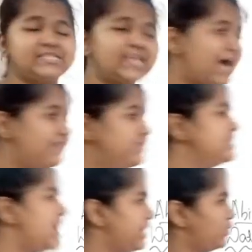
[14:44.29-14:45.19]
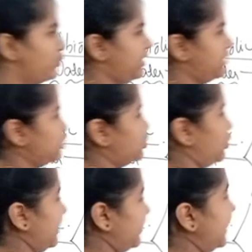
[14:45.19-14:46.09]
They have a narrow range. So,
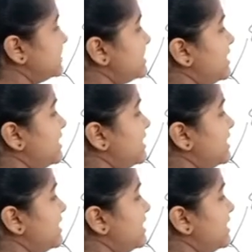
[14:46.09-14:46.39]
we write